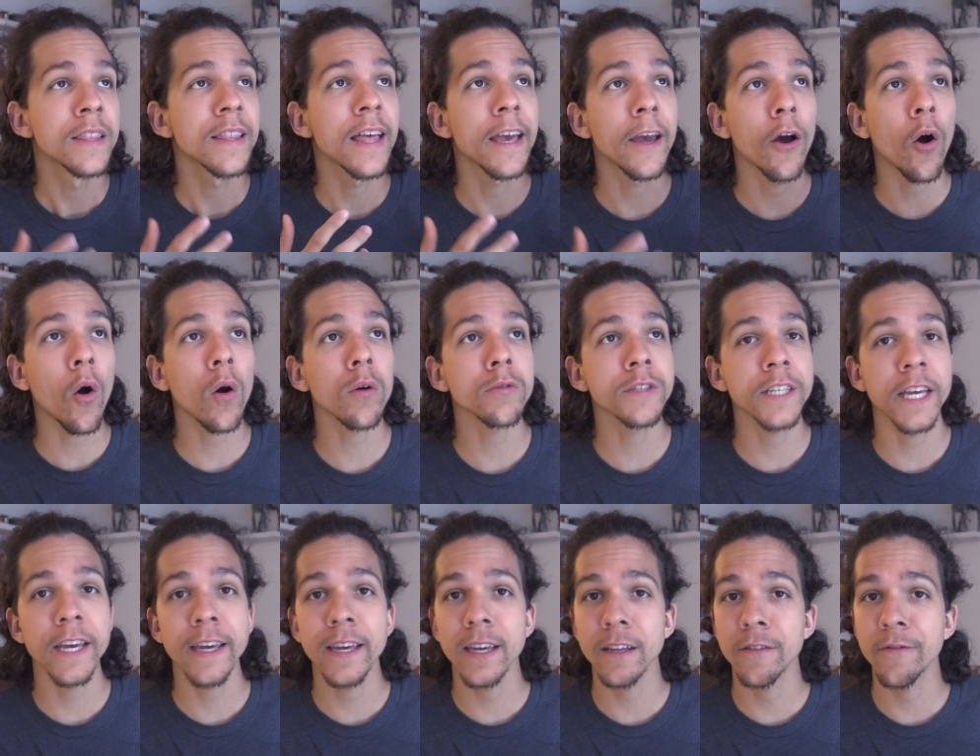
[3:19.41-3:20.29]
They all
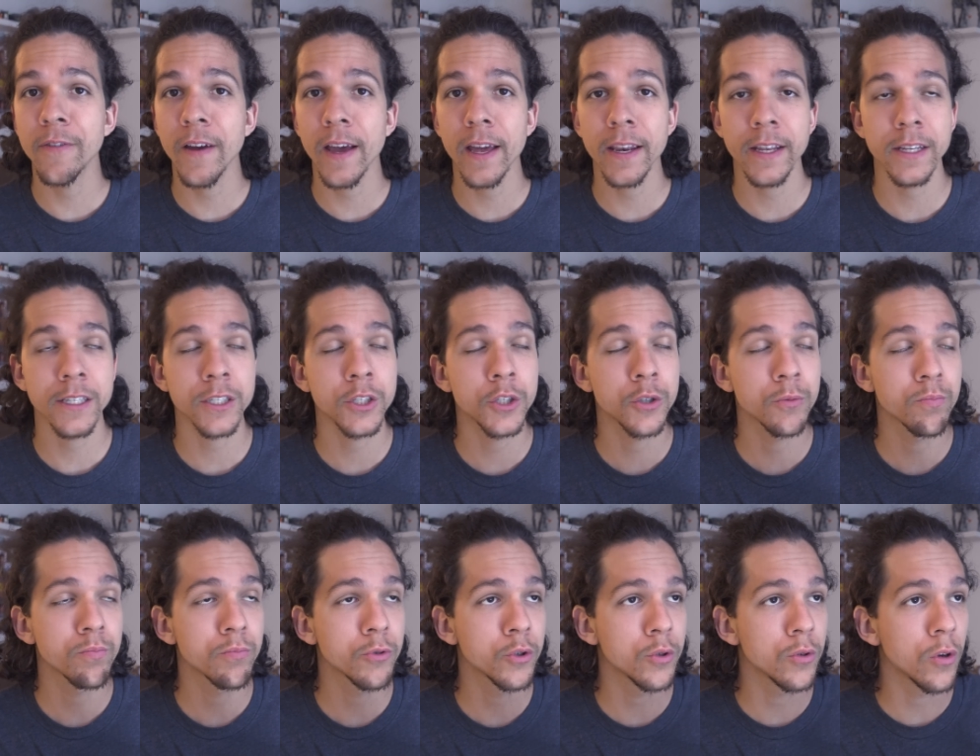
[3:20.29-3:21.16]
take
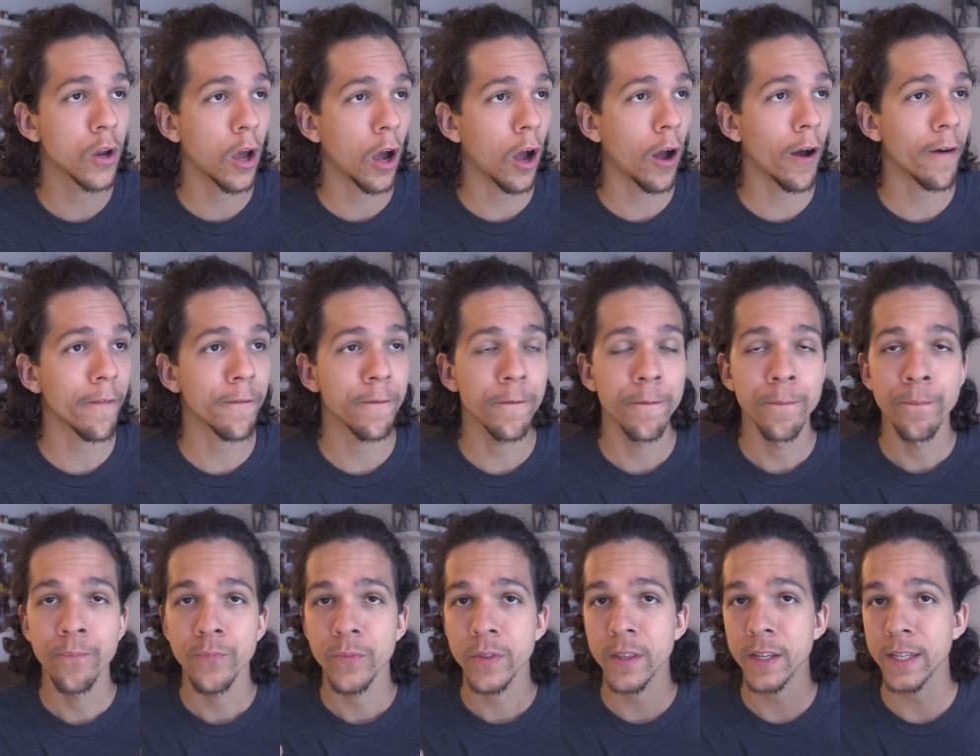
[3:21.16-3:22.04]
advantage of
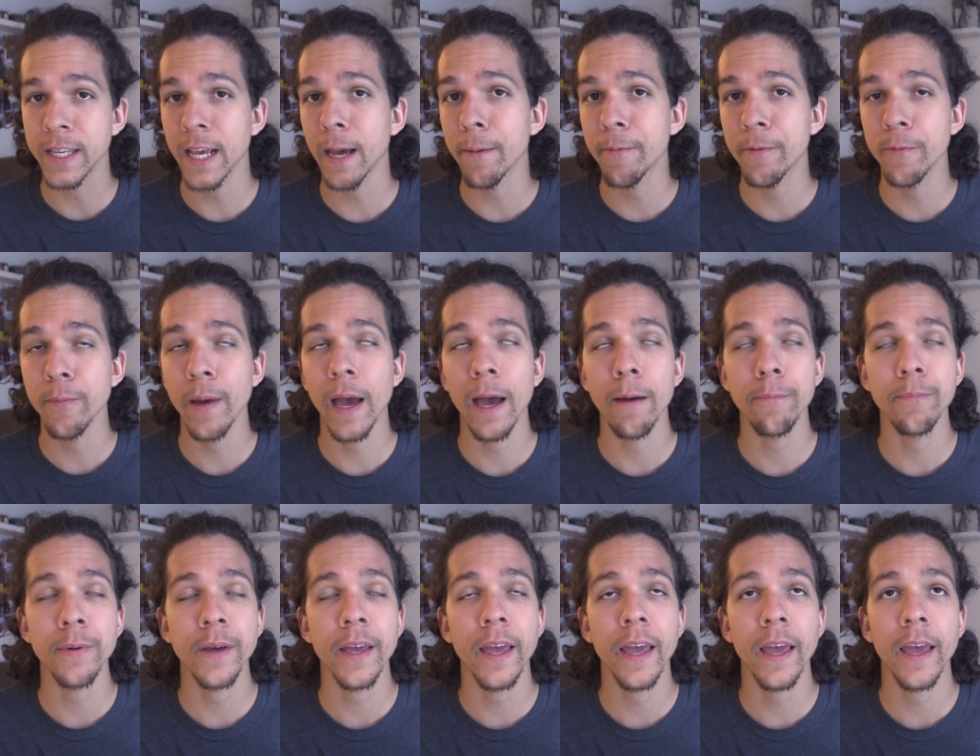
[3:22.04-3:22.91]
the depth
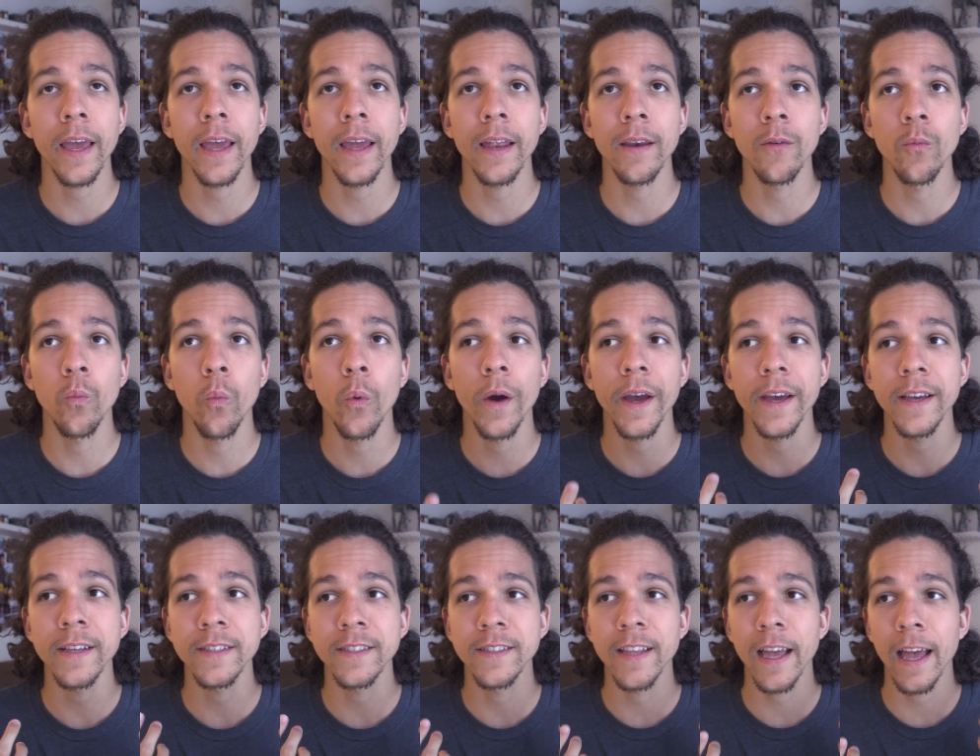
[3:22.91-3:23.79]
map in
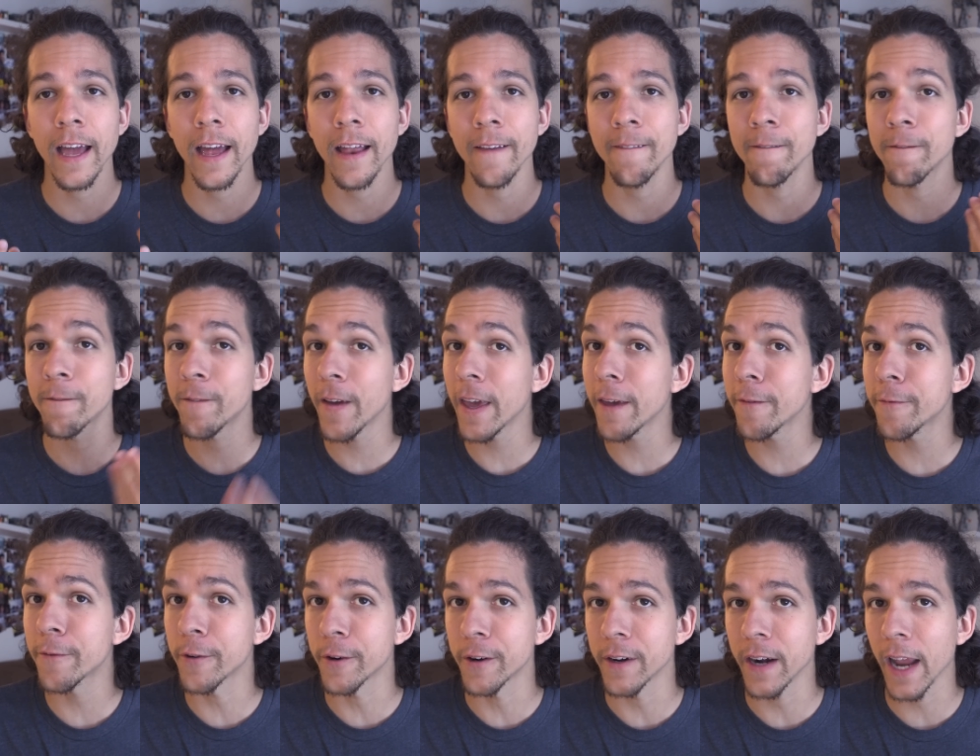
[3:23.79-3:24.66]
ways that
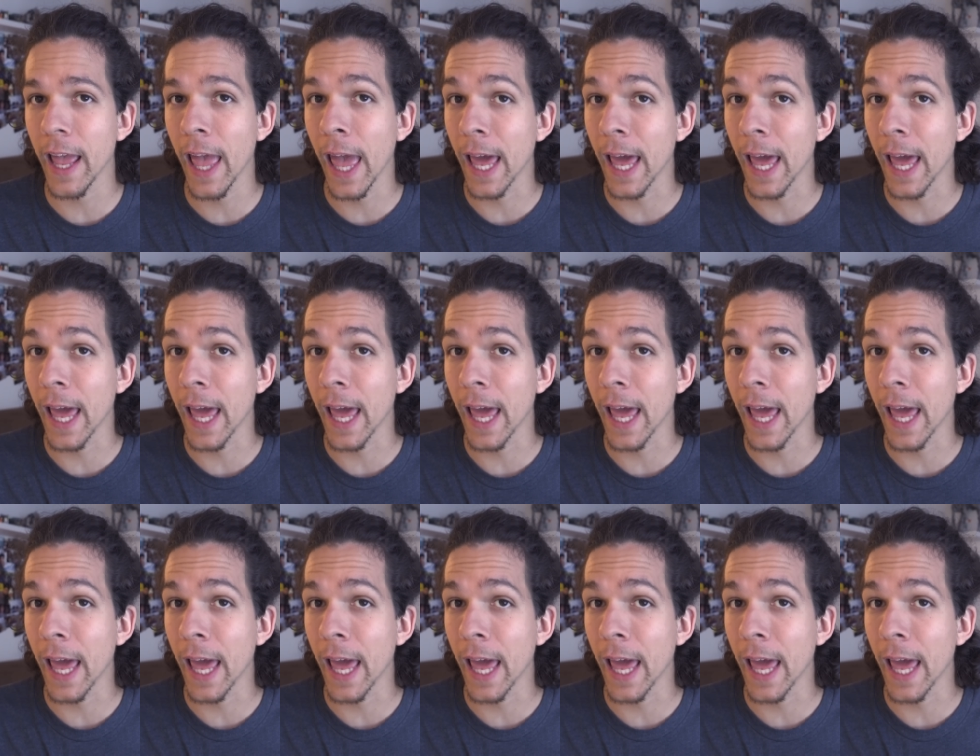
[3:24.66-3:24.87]
favor